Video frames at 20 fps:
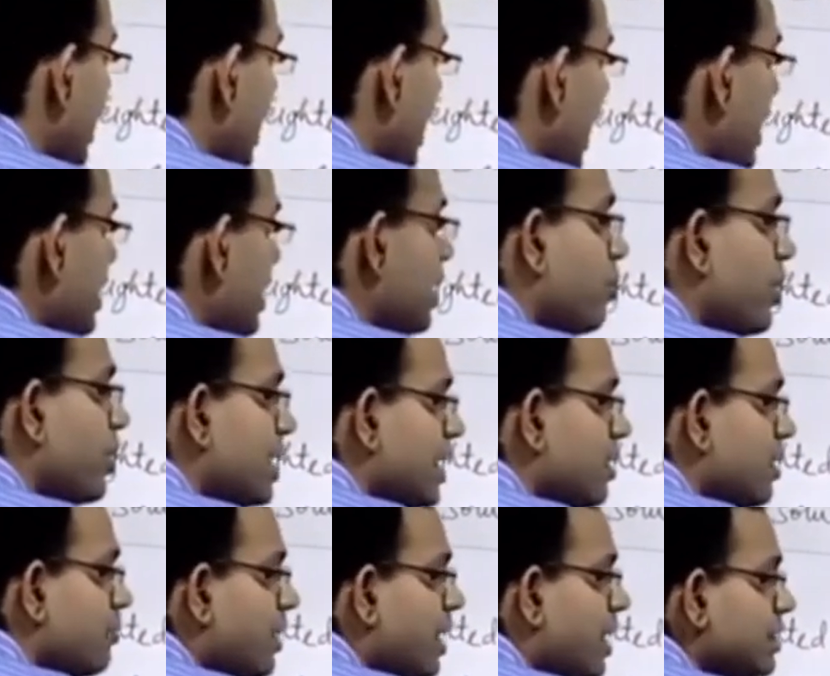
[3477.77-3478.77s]
and the
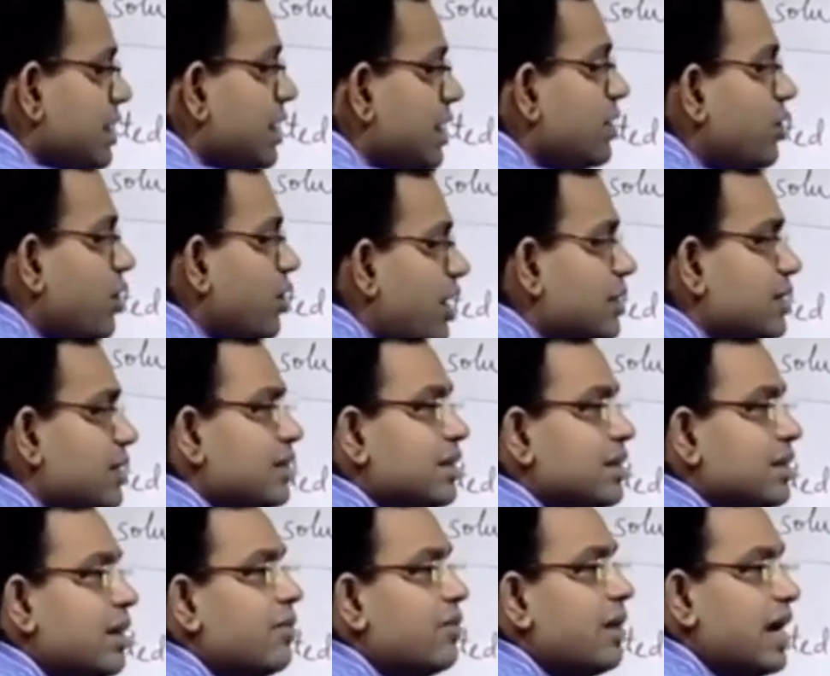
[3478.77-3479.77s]
weighting function not
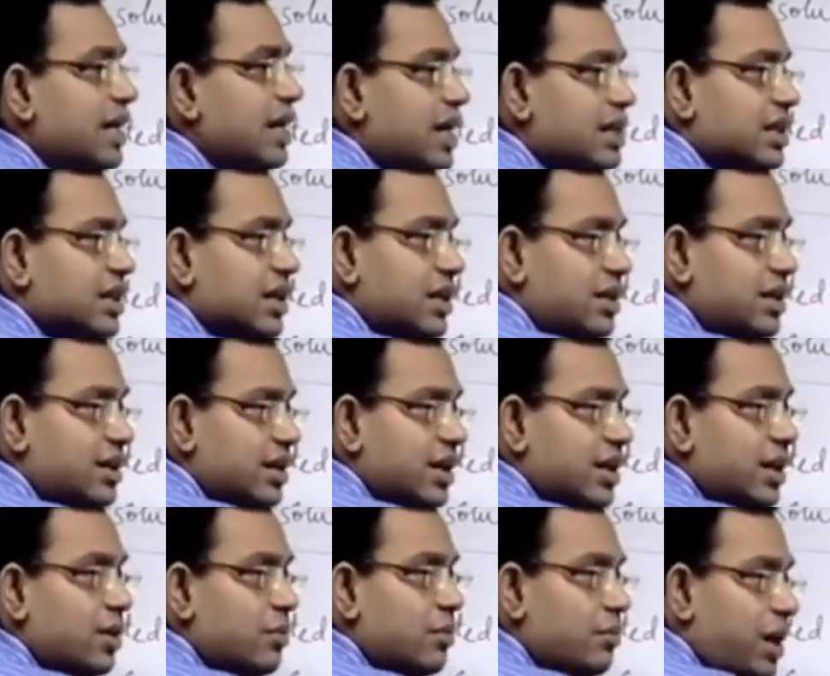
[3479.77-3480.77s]
the variation
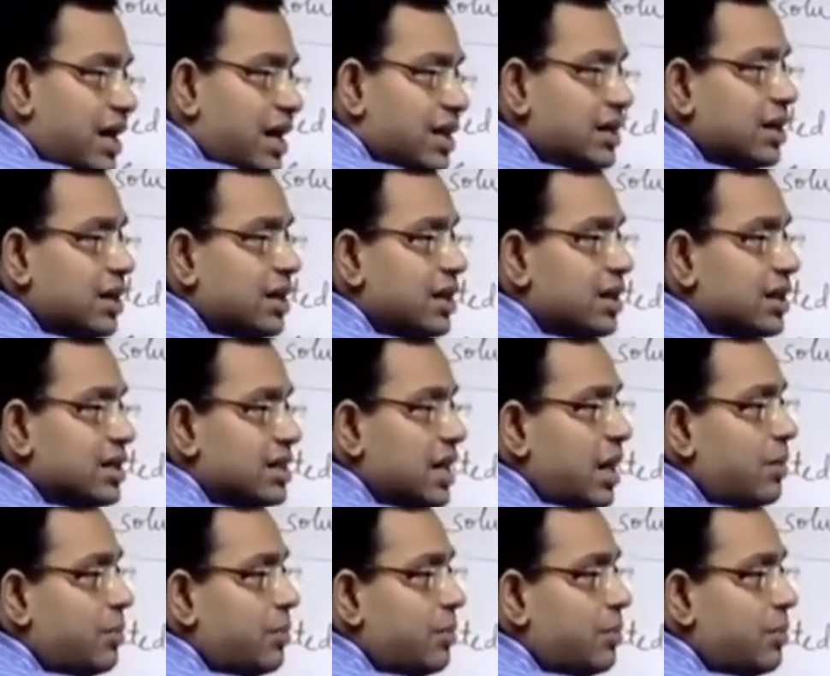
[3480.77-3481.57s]
but some